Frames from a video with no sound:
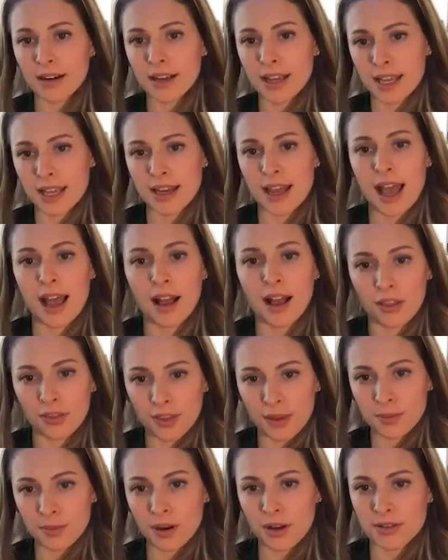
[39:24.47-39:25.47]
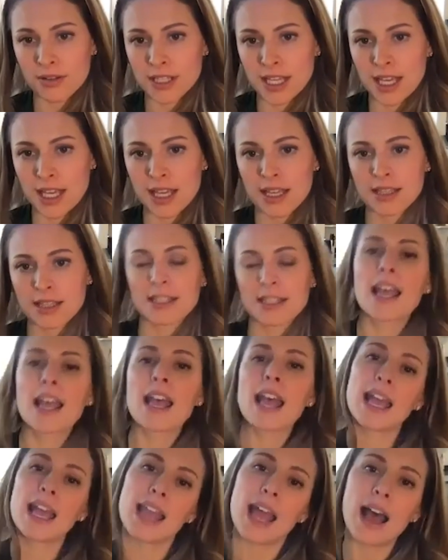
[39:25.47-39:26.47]
in healthy proteins
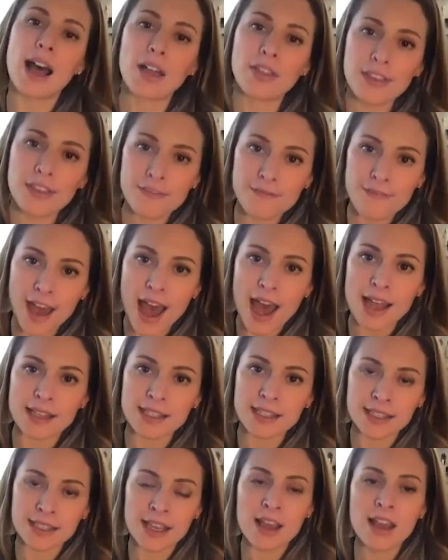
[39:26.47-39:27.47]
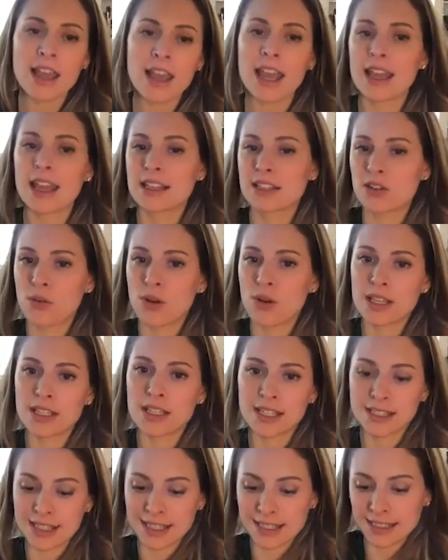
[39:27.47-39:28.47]
and healthy fats is going
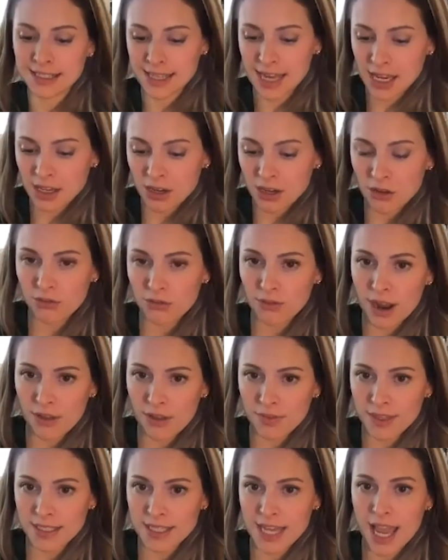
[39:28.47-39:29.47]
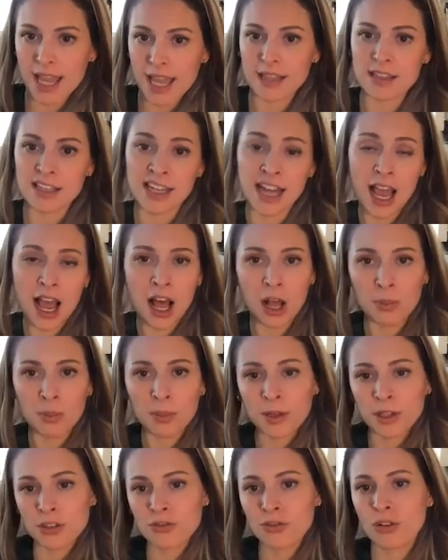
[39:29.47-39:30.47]
to sustain you throughout the day. It's going to
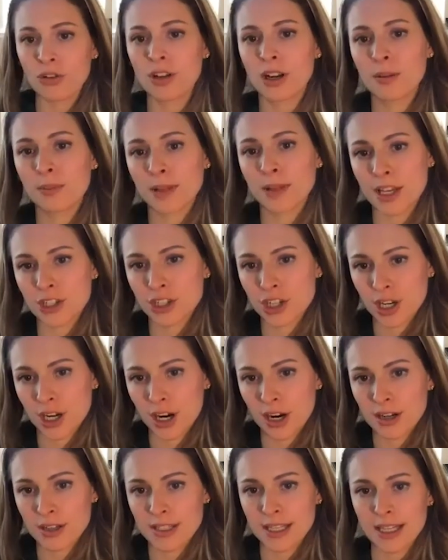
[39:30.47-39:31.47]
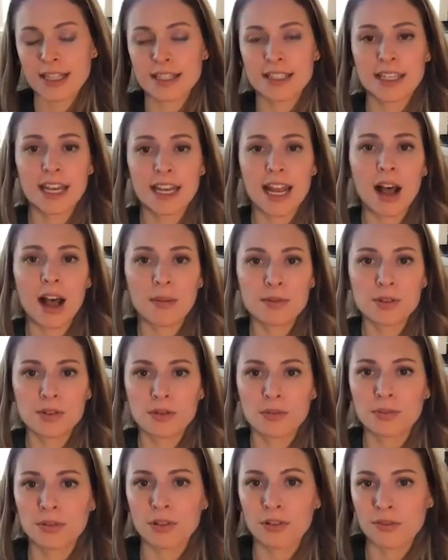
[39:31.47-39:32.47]
help control your blood sugars, and it's going to help to
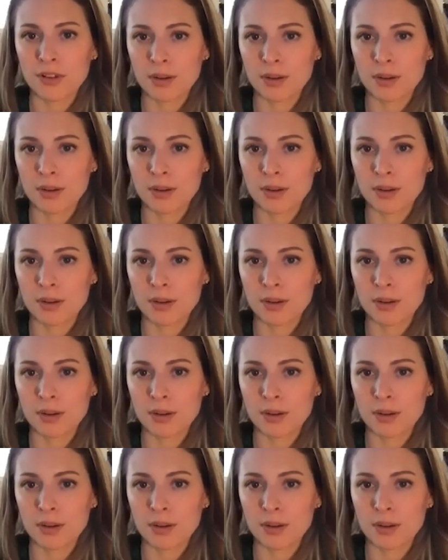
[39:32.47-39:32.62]
improve